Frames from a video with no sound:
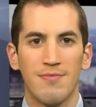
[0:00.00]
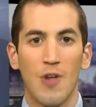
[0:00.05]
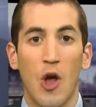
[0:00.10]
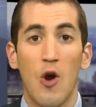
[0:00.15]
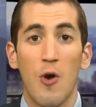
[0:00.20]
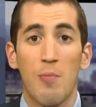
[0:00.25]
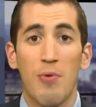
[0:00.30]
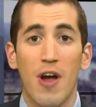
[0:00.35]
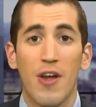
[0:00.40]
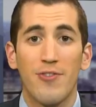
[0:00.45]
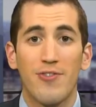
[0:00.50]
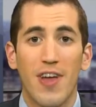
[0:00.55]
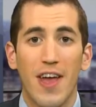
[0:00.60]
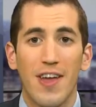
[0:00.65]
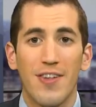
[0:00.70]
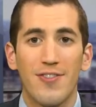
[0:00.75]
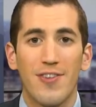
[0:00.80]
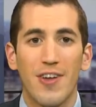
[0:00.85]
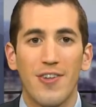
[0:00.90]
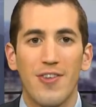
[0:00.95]
Home price
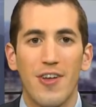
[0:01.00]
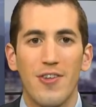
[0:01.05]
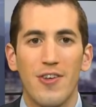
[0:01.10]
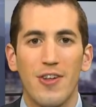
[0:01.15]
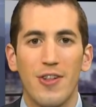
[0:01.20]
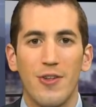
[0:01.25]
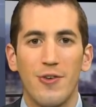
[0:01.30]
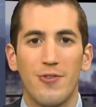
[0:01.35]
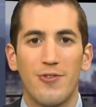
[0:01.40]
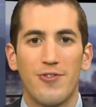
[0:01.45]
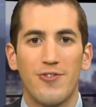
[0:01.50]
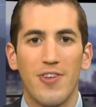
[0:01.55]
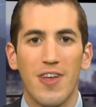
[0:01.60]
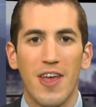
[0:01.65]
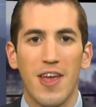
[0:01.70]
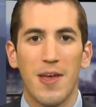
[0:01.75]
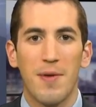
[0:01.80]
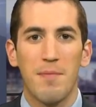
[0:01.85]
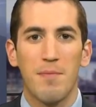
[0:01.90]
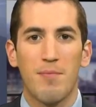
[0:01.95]
gains continue to lose
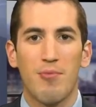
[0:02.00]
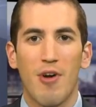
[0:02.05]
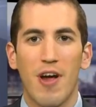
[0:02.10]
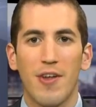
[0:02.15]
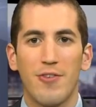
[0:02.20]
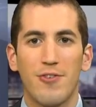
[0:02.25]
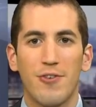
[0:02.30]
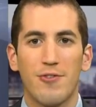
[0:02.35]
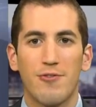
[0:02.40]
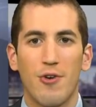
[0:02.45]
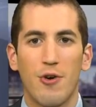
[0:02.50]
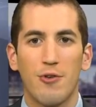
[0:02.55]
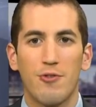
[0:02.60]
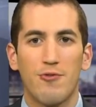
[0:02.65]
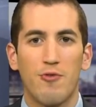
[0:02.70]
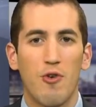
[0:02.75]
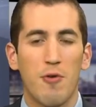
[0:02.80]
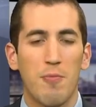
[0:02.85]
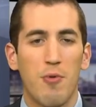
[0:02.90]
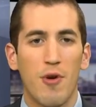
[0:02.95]
steam. Prices rose
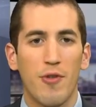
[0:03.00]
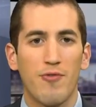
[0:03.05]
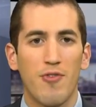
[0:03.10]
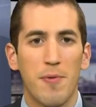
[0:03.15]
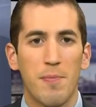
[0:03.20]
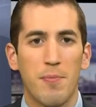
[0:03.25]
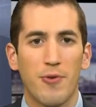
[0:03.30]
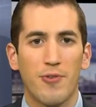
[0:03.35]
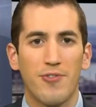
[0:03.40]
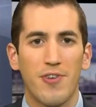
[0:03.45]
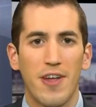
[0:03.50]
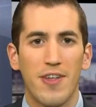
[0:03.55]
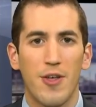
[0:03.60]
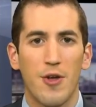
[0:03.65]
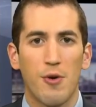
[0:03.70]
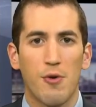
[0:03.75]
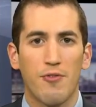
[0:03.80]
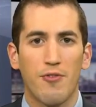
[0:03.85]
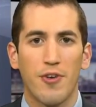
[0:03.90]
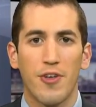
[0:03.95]
4.3%
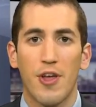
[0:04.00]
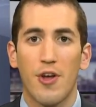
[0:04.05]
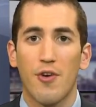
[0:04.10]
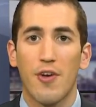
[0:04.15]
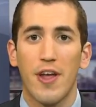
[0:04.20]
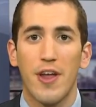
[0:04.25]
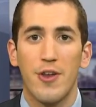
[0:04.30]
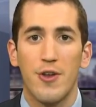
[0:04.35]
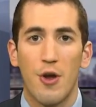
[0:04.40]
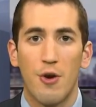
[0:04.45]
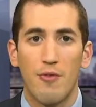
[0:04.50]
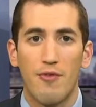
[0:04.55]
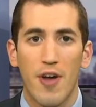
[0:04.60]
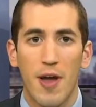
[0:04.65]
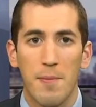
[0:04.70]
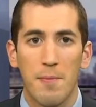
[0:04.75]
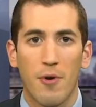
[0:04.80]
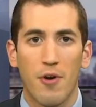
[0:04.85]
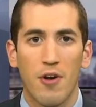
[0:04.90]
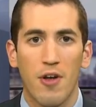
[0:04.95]
year over year in
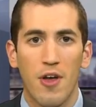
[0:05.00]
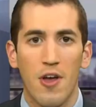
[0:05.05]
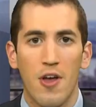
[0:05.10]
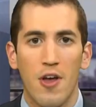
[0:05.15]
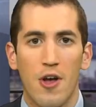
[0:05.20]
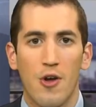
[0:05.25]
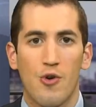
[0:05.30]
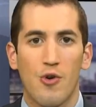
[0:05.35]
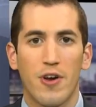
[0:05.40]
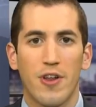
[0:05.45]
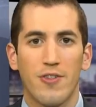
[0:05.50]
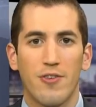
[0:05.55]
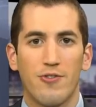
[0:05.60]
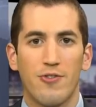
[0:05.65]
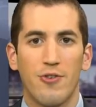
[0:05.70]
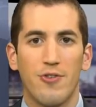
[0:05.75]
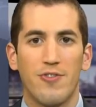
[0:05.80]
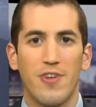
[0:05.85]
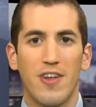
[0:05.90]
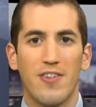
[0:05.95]
November, according to
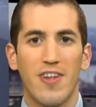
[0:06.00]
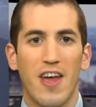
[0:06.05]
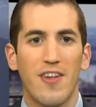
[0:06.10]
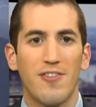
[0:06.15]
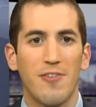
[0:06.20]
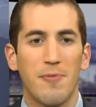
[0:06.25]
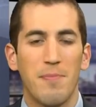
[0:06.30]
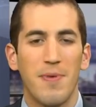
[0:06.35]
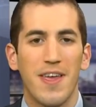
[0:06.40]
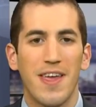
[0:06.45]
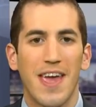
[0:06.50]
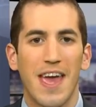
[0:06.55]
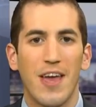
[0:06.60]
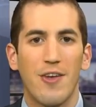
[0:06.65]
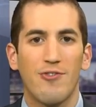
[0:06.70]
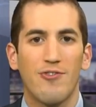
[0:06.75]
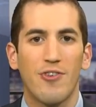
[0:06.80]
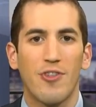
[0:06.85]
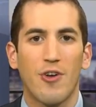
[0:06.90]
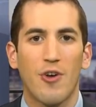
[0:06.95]
Tuesday's S&P
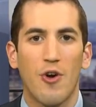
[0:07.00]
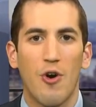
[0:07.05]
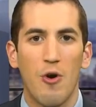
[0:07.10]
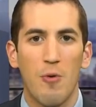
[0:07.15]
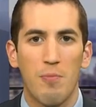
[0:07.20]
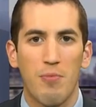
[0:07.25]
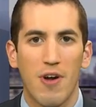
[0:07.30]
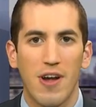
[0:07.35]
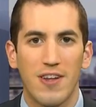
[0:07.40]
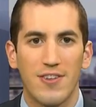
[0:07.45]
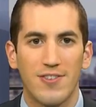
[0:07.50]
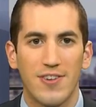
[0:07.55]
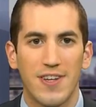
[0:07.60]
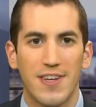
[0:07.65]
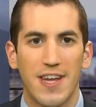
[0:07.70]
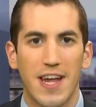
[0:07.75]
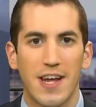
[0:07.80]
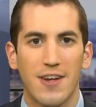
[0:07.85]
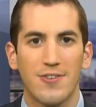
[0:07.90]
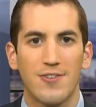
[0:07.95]
Case-Shiller Home Price
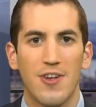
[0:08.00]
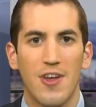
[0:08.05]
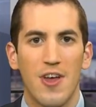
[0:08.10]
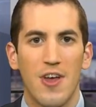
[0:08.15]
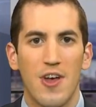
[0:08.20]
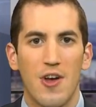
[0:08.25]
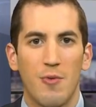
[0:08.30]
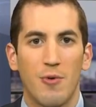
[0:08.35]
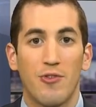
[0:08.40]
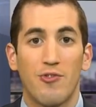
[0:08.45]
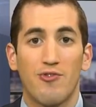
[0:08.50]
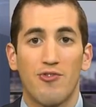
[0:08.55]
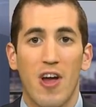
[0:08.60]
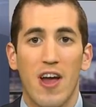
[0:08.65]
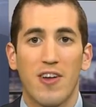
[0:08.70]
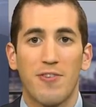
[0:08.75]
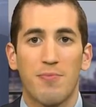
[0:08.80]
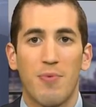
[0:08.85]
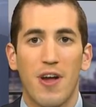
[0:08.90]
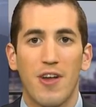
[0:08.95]
Index, which
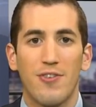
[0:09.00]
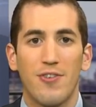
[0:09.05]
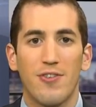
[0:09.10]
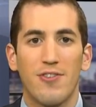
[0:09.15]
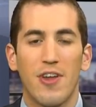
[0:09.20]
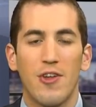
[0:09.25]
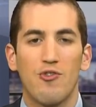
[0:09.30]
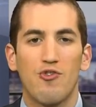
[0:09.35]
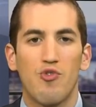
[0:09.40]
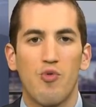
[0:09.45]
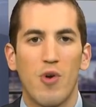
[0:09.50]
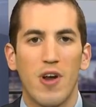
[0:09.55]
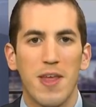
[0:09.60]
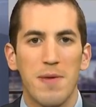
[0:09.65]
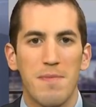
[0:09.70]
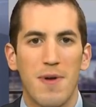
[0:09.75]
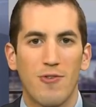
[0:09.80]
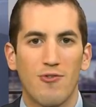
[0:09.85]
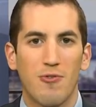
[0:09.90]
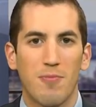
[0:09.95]
tracks prices in 20
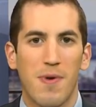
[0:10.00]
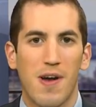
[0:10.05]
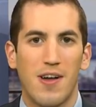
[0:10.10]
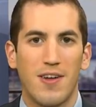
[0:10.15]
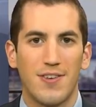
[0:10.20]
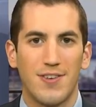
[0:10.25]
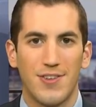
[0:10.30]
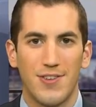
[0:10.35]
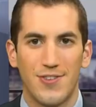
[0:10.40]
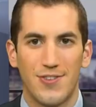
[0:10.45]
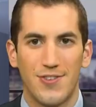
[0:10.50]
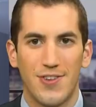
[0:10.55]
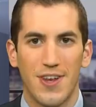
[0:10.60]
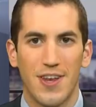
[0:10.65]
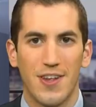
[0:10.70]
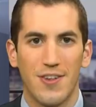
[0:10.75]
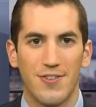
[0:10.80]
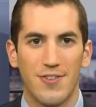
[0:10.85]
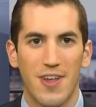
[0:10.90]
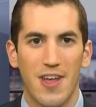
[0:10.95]
metropolitan
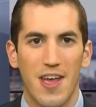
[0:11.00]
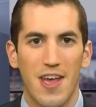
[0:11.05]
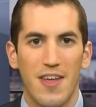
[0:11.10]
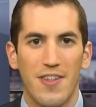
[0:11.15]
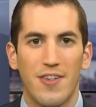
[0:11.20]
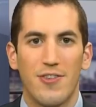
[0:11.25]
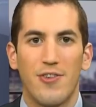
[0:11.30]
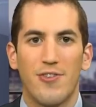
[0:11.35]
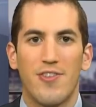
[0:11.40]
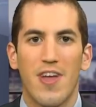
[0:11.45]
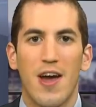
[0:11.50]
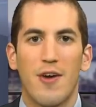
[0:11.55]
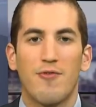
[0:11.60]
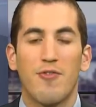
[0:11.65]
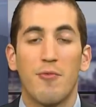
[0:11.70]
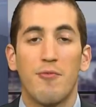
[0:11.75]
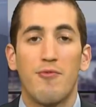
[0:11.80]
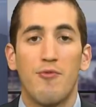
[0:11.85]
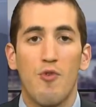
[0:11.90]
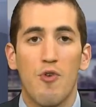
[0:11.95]
cities. This is down
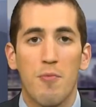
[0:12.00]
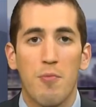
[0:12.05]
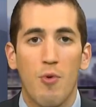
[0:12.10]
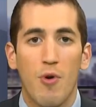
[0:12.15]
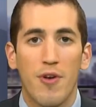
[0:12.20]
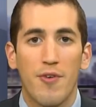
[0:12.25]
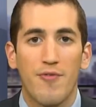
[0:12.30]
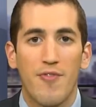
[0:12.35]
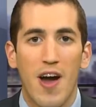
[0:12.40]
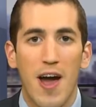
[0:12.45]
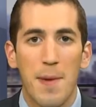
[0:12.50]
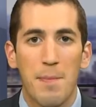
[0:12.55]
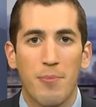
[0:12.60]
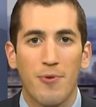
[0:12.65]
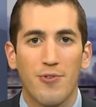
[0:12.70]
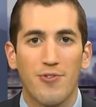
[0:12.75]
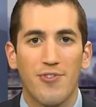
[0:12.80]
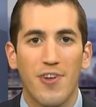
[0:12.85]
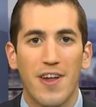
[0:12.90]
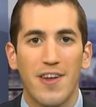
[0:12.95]
from
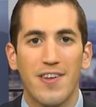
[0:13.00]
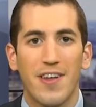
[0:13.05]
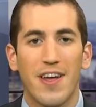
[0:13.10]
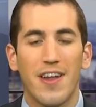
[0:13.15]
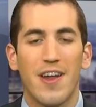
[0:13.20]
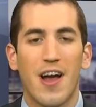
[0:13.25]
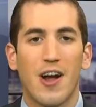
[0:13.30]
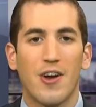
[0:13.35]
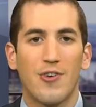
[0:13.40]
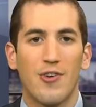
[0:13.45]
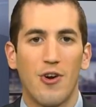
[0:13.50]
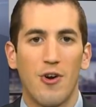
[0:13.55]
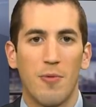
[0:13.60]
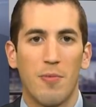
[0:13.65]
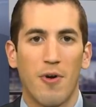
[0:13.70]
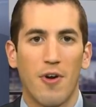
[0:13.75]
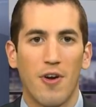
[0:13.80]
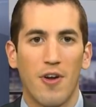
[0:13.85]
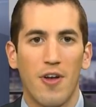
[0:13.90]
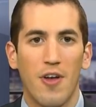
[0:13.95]
4.5% in
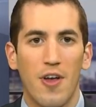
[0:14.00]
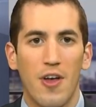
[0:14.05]
October.